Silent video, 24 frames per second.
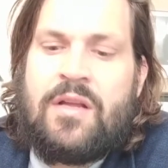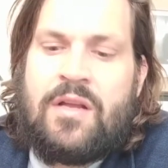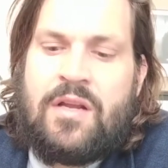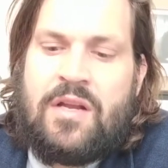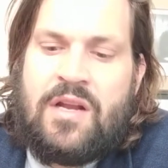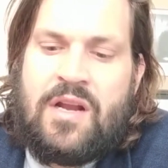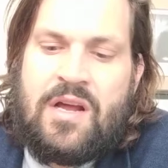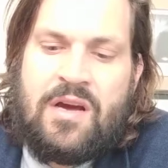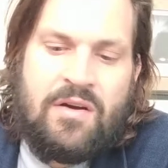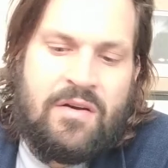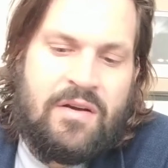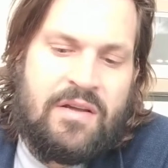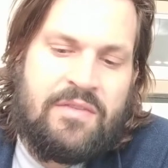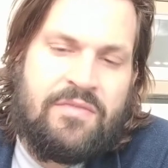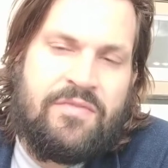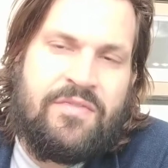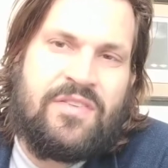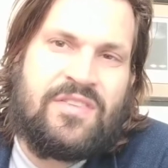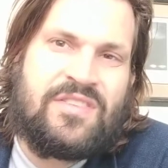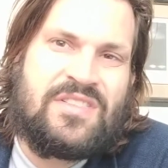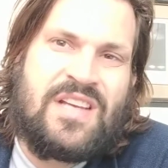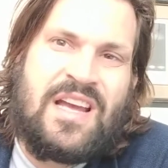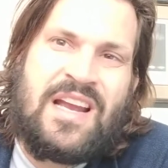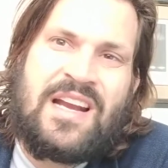it
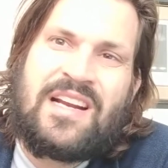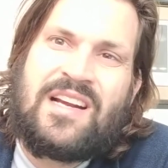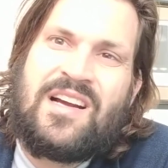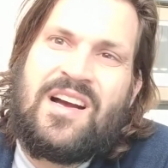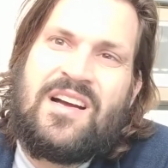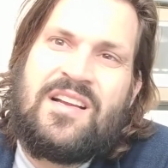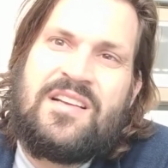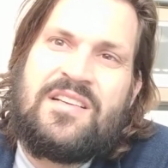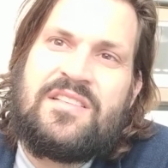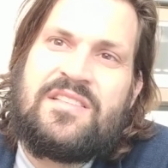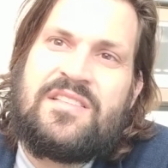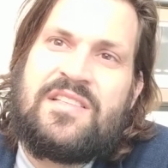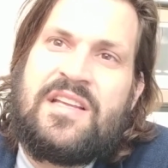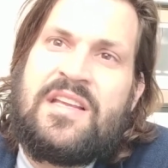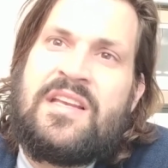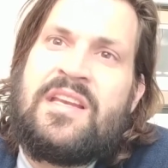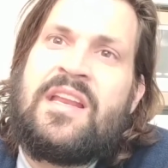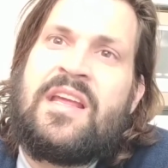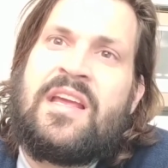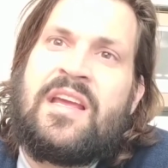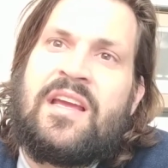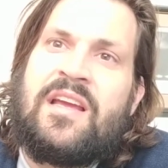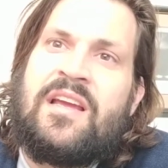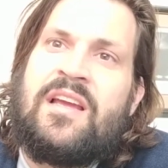feels kind of
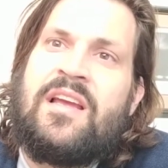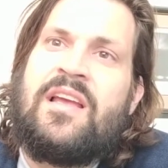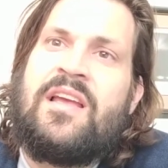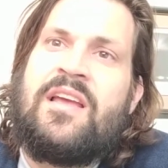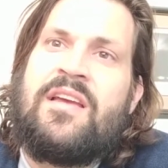condescending